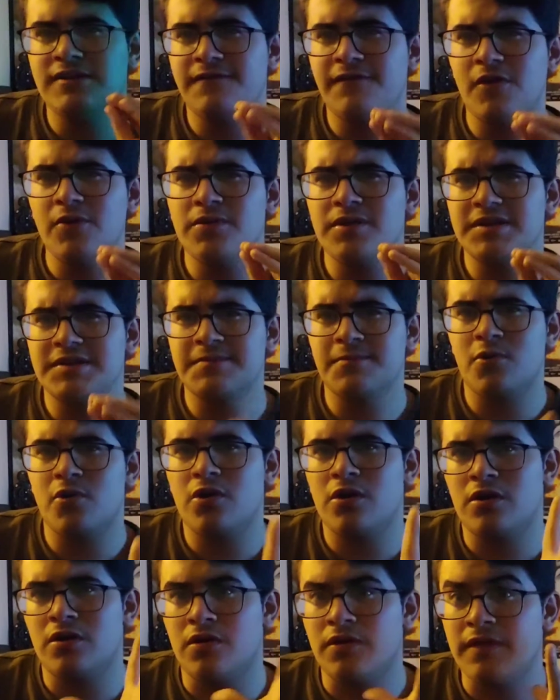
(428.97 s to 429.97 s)
to focus
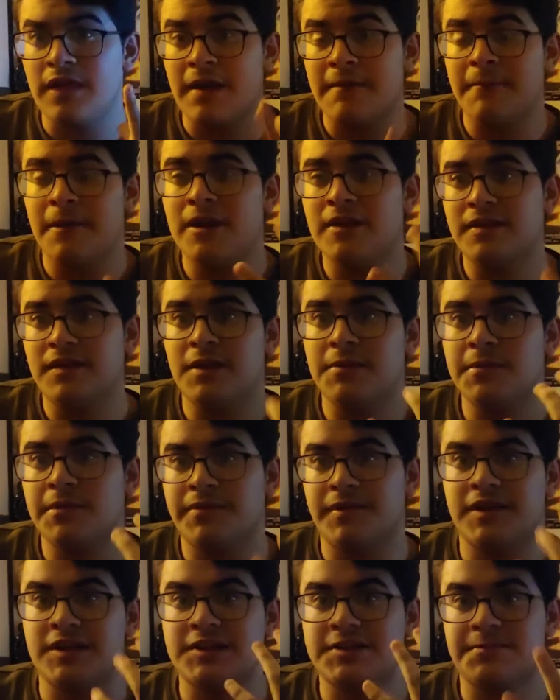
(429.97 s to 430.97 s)
more on that main theme that
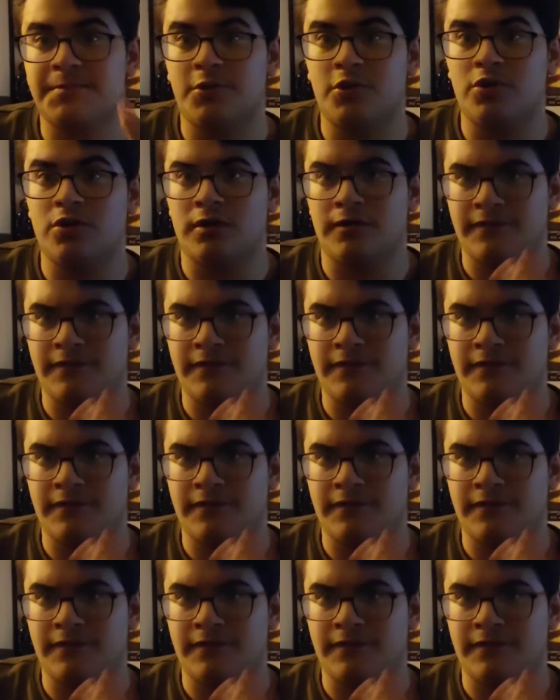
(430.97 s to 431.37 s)
they explore,